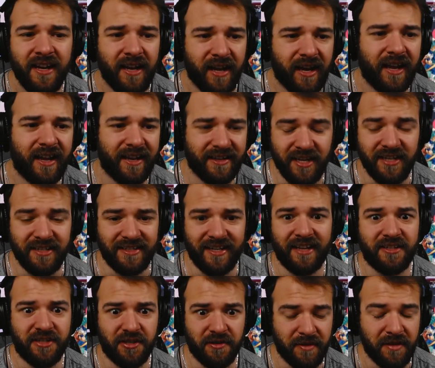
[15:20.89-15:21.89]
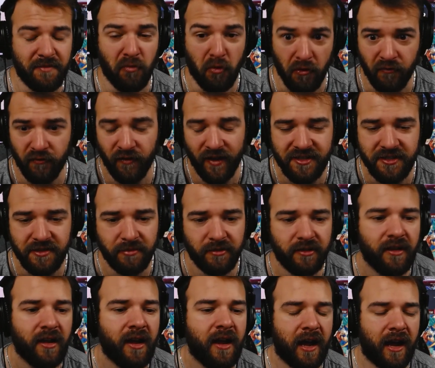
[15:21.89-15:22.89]
It does let you be more
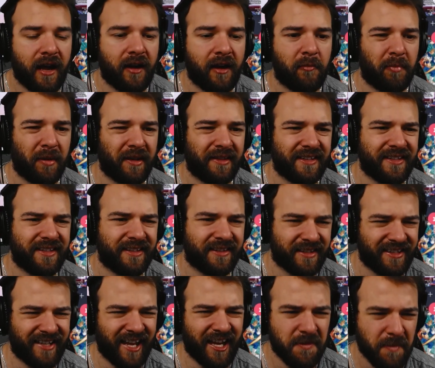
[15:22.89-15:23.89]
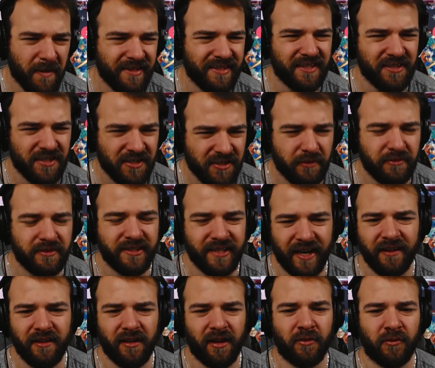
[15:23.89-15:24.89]
flexible, but the deck space is so
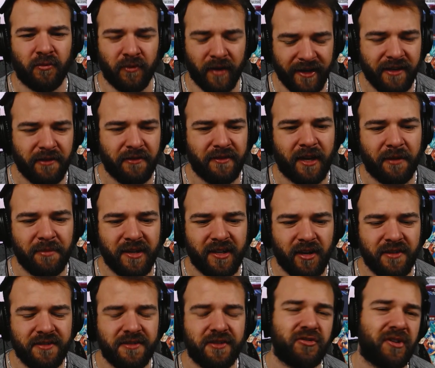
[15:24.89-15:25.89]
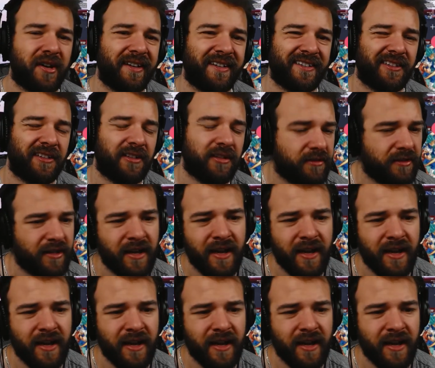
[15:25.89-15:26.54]
tight already with how many cards you're trying to include